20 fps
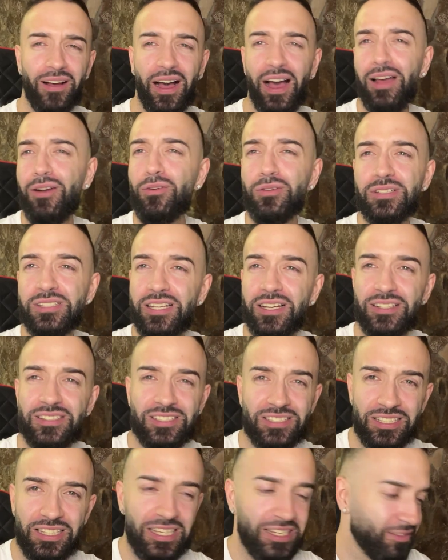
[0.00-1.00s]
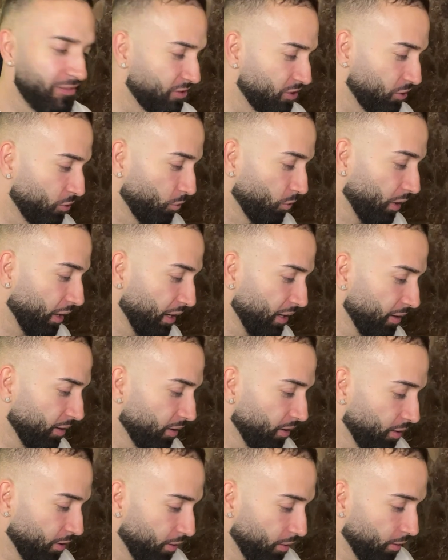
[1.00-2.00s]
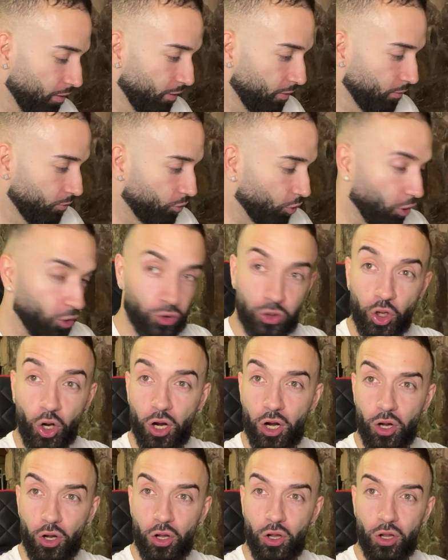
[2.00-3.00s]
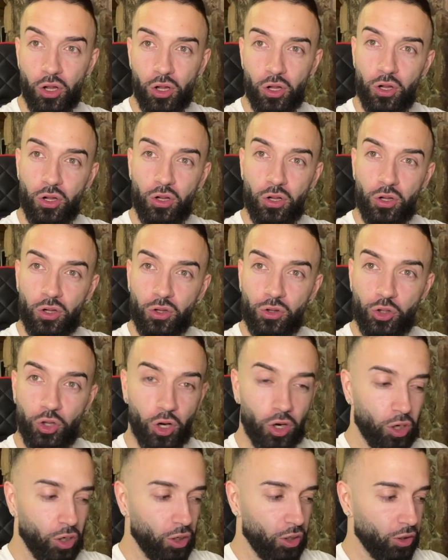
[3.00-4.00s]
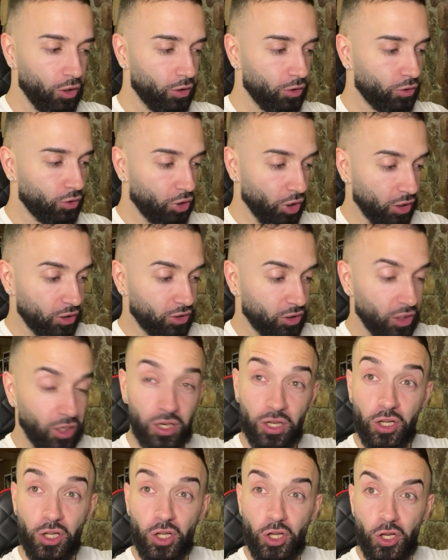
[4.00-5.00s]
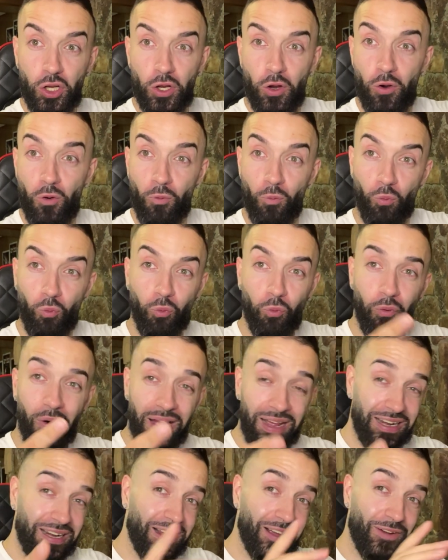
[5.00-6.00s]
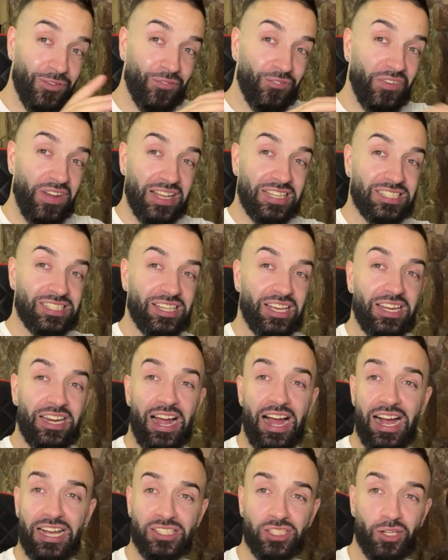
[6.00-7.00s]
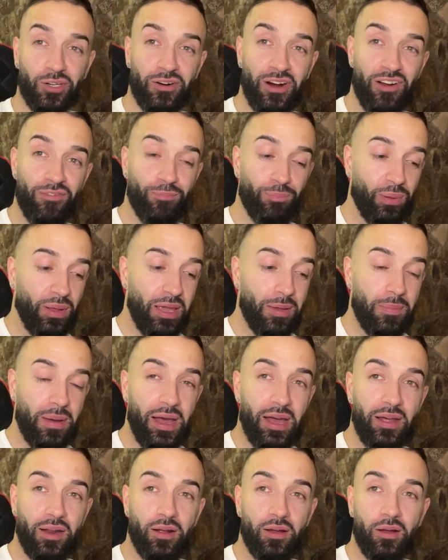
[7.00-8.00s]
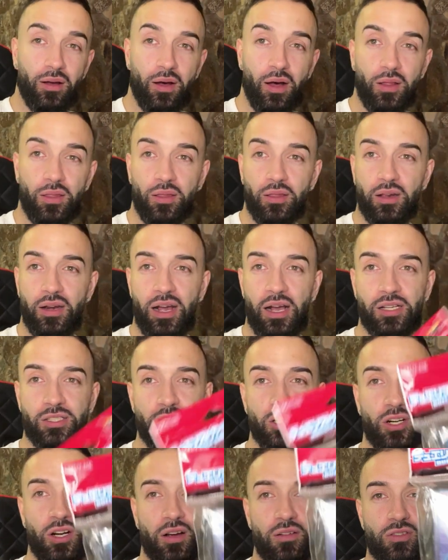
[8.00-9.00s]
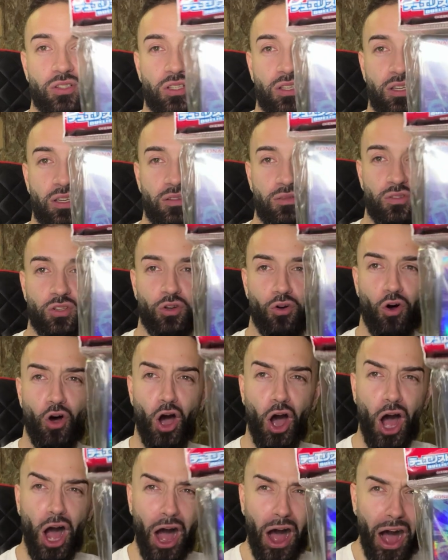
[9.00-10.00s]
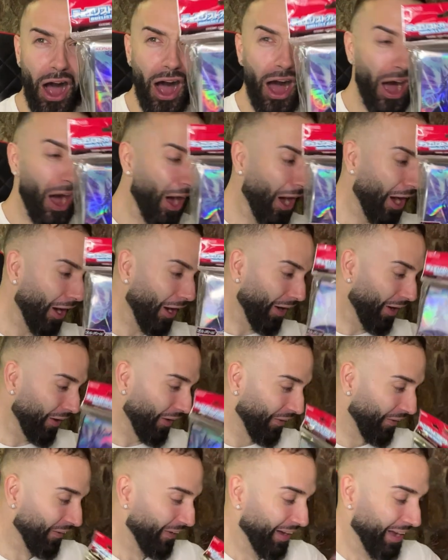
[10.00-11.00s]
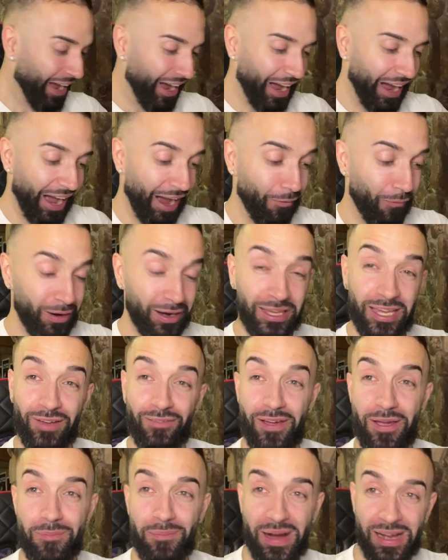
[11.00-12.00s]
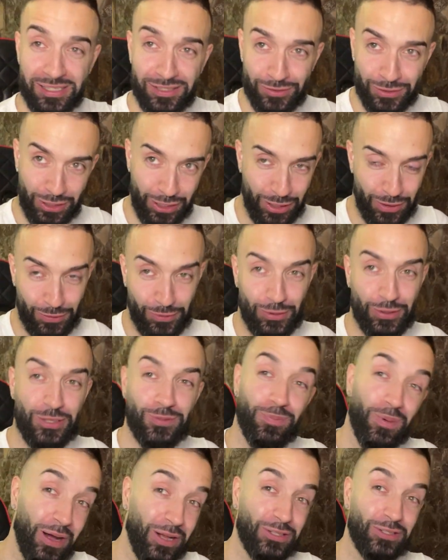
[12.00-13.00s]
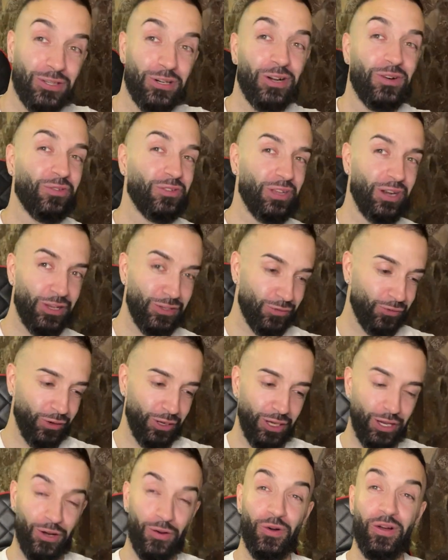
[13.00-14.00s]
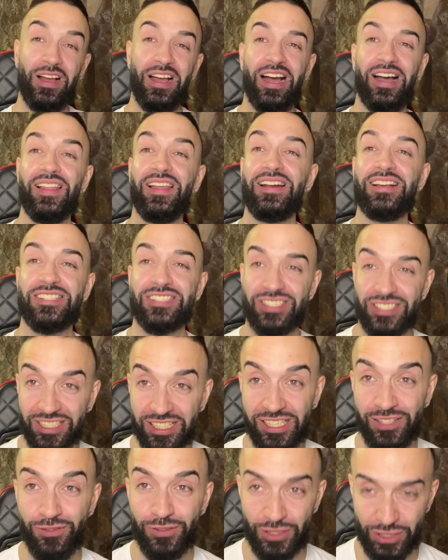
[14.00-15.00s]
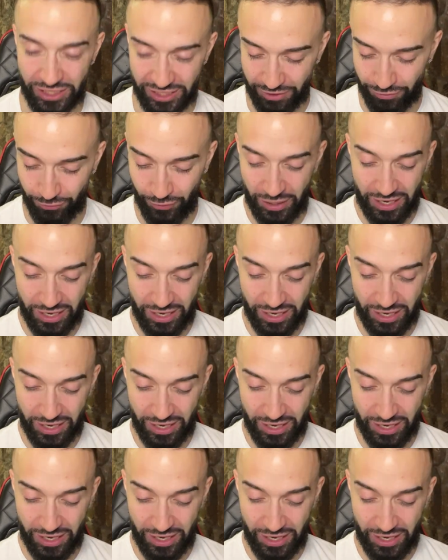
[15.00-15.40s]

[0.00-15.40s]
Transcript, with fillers: I don't sell sleeves, do I? Dun dun dun dun dun. What fits an Astrograph playmat other than Astrograph sleeves? Oh! I want to give a massive shout out to the sponsor of today's video, and that is Sleeve Chief.